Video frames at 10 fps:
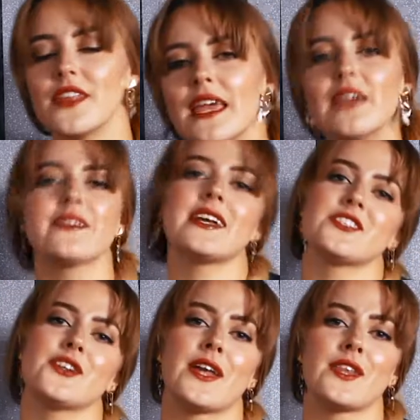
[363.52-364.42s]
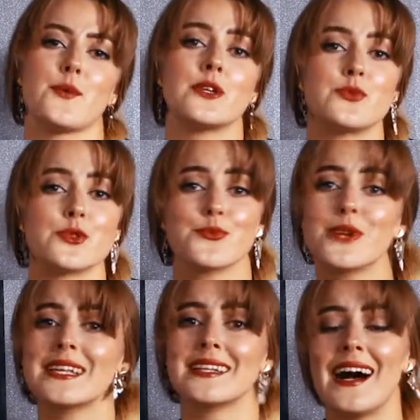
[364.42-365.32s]
the evening together, which was
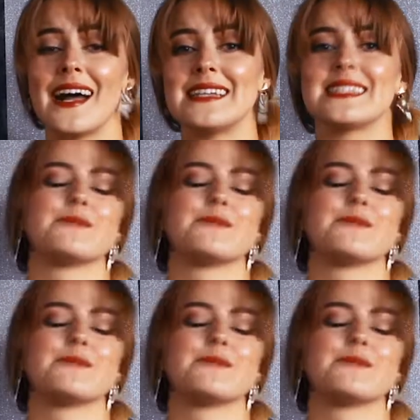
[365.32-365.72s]
really nice,